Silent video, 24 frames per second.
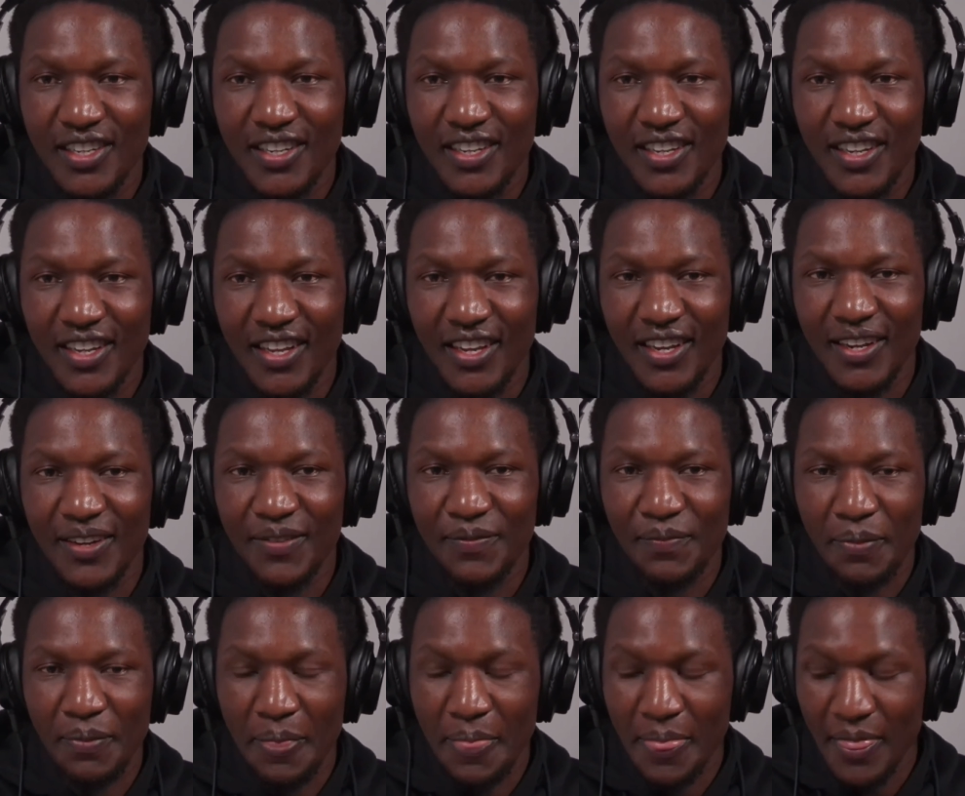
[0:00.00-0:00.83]
Yeah.
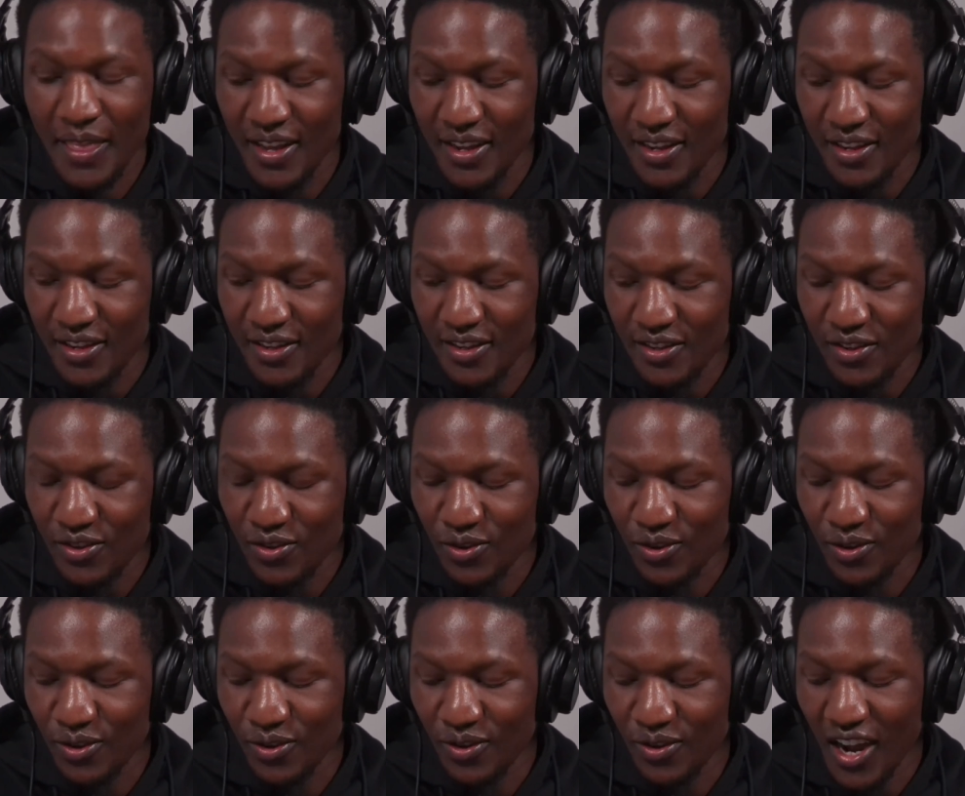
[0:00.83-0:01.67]

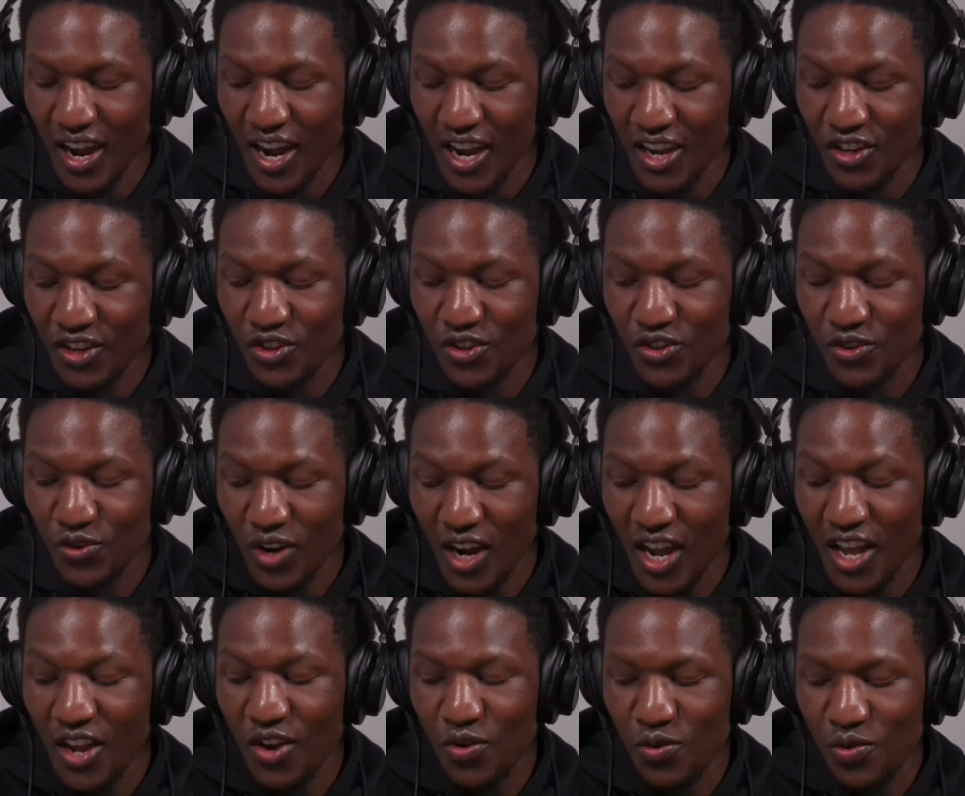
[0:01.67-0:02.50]
So I
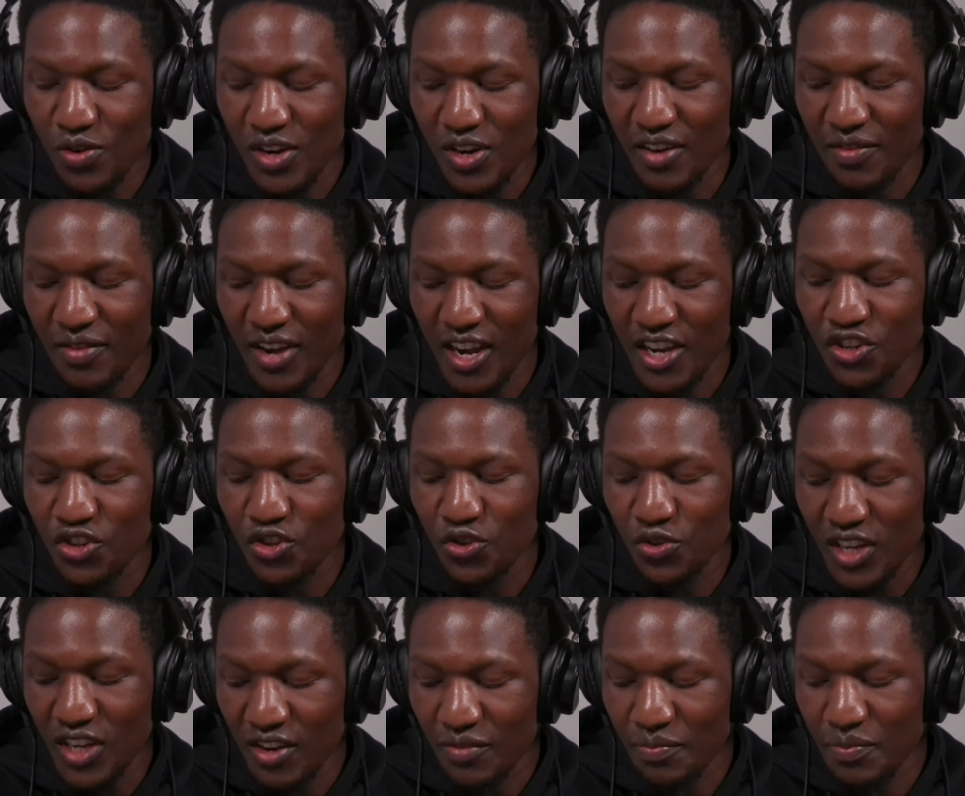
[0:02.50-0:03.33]
should
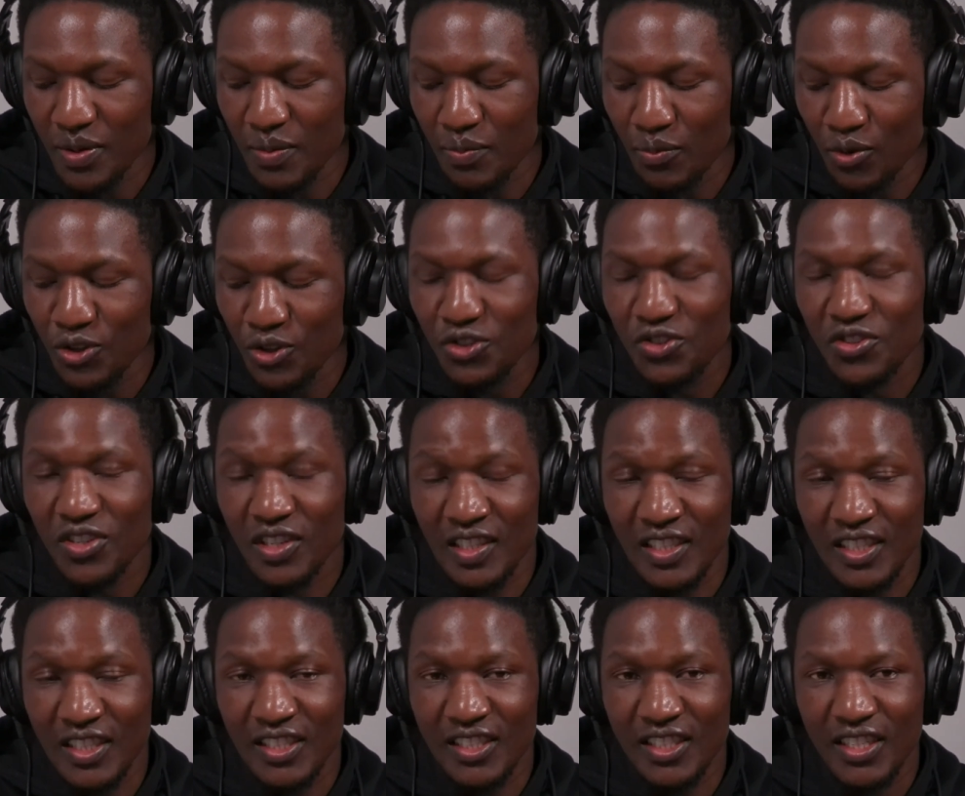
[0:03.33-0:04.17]
have been more
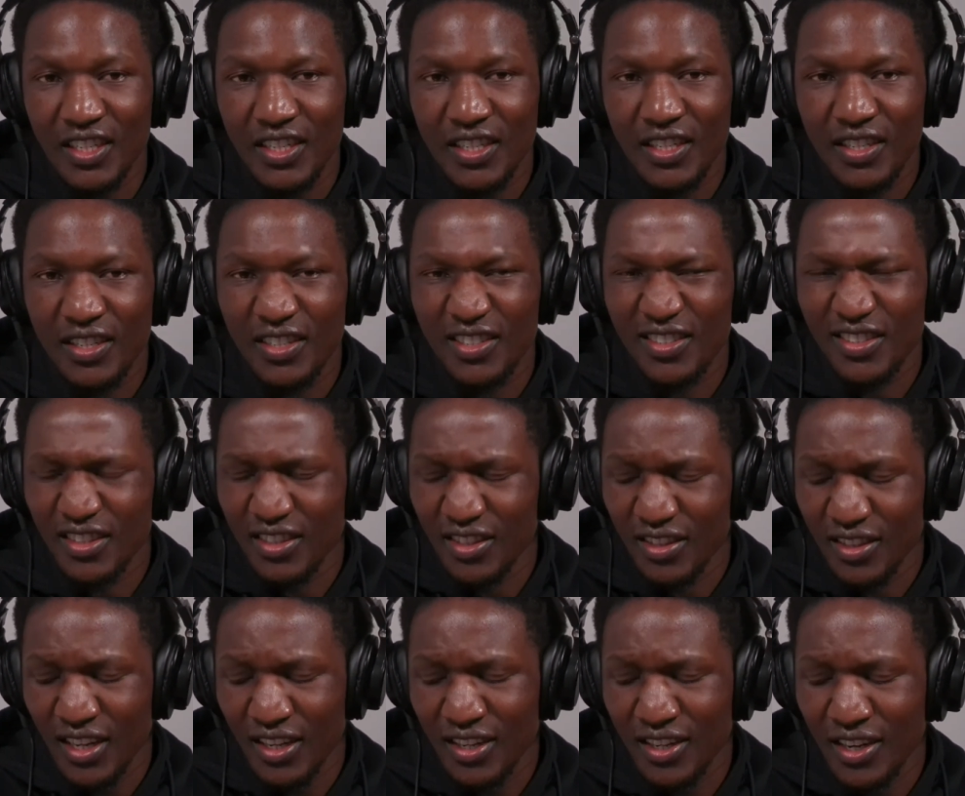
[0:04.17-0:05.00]
strategic.
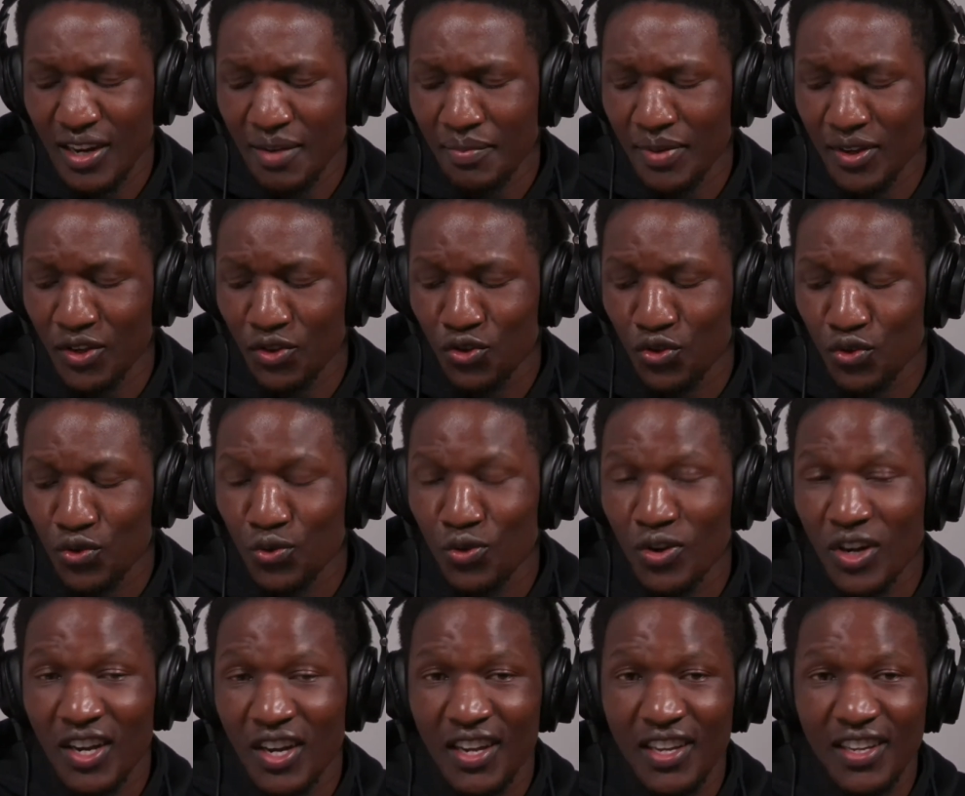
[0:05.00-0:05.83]
That number is too
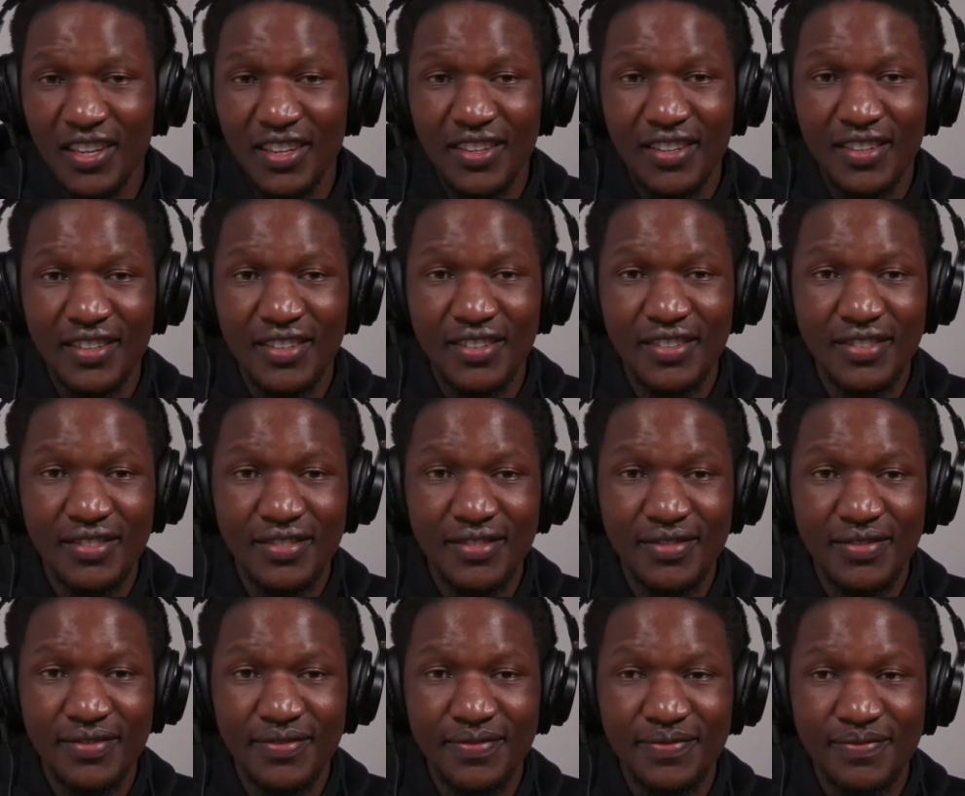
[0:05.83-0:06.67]
high.
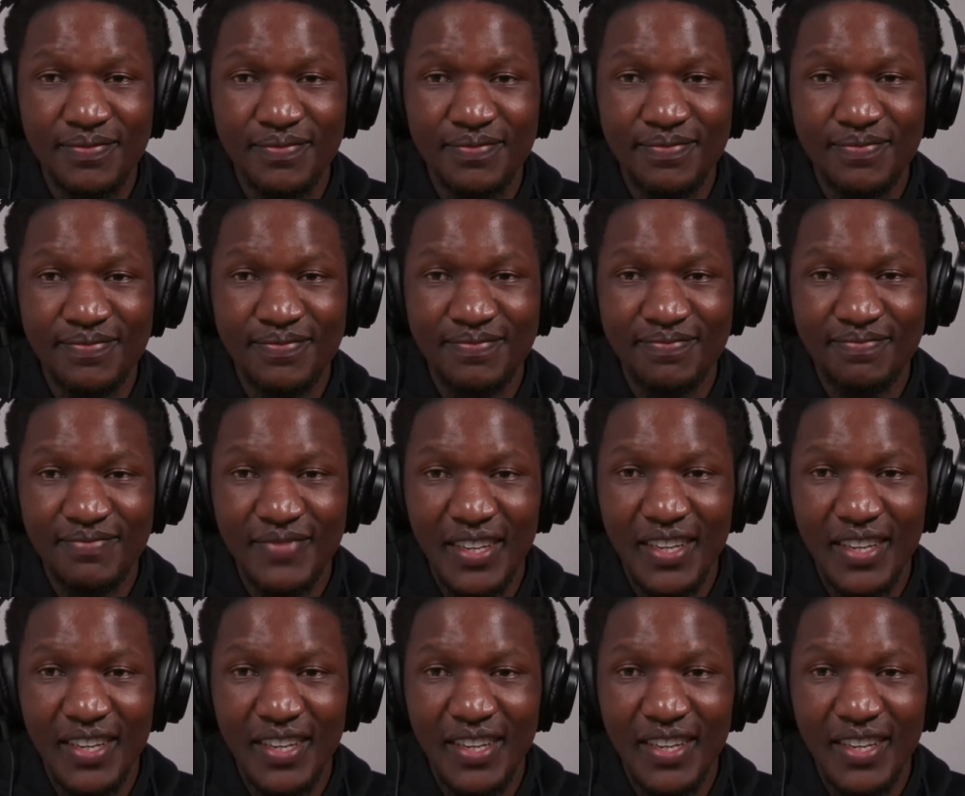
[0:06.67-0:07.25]
Yeah.